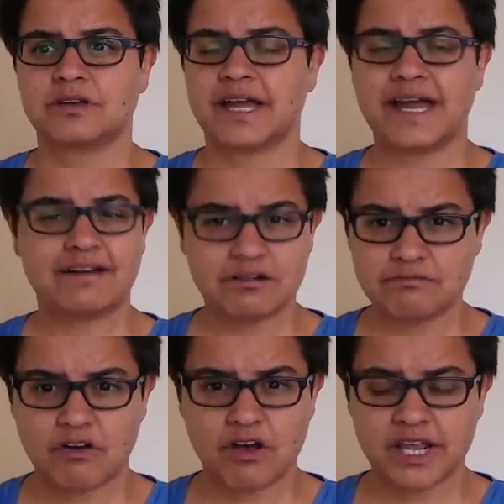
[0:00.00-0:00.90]
Erin
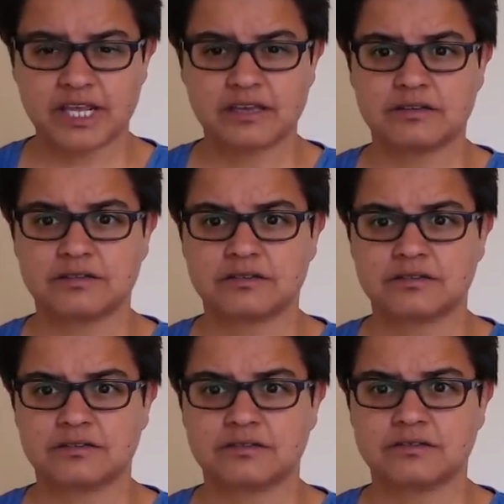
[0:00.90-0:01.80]
Wright.
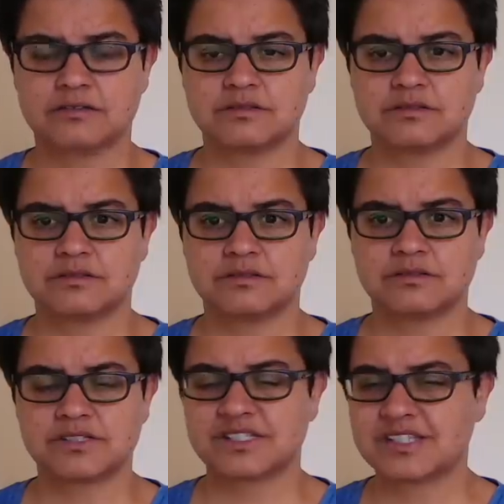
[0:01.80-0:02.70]

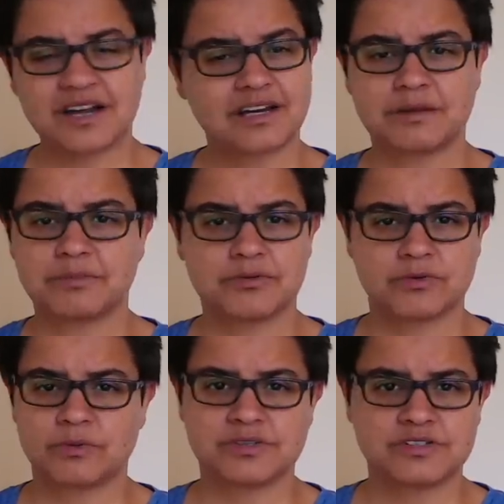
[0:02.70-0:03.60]
Standout
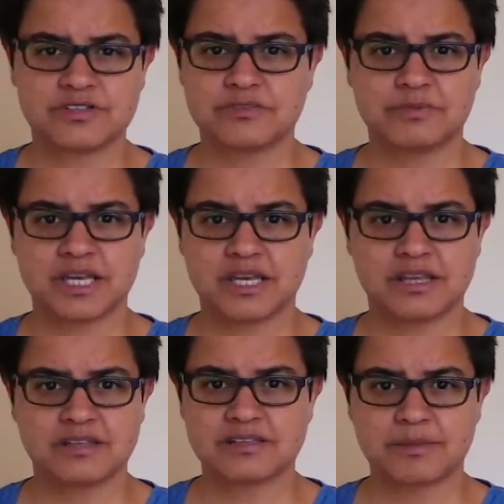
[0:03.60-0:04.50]
performances for me
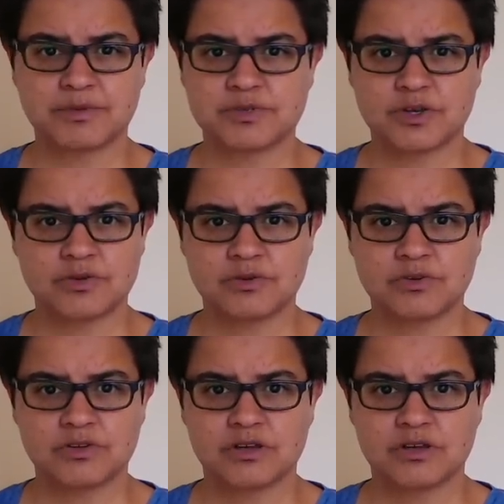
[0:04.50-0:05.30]
in this episode.